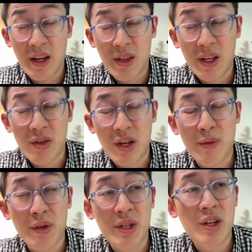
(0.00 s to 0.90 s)
I think is a
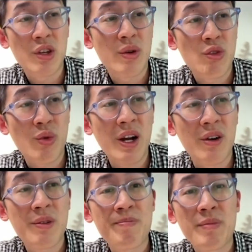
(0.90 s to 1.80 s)
helpful thing to do as
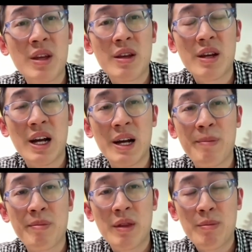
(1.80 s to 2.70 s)
well.
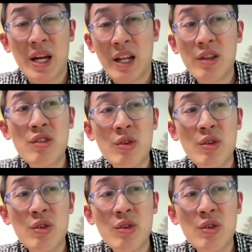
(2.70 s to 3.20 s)
But at least